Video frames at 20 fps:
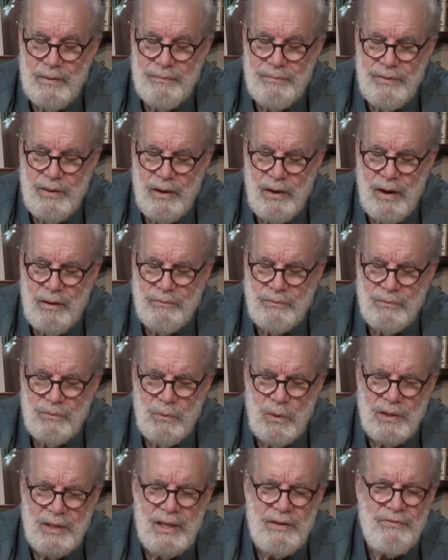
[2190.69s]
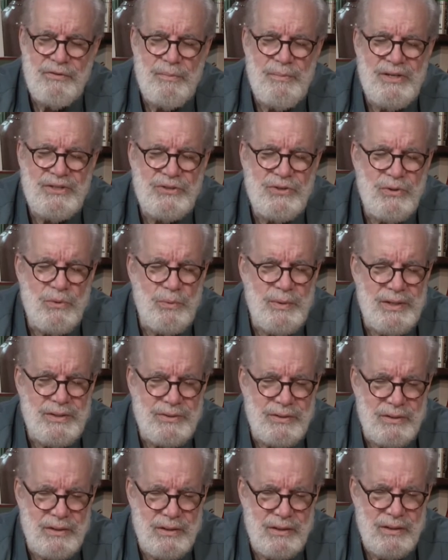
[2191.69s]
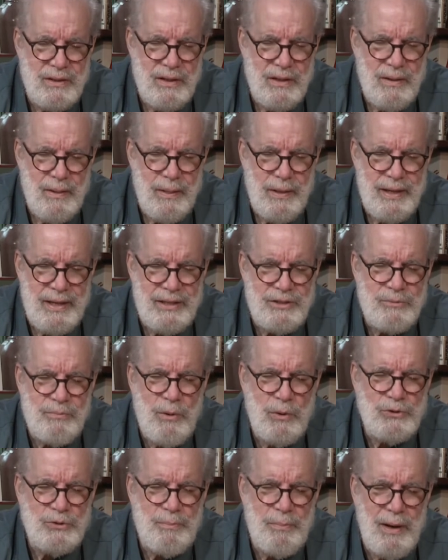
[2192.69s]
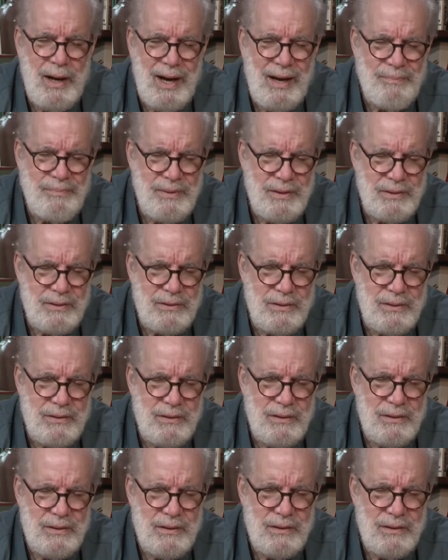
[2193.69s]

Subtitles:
know, working for Mr. Wizard, his most popular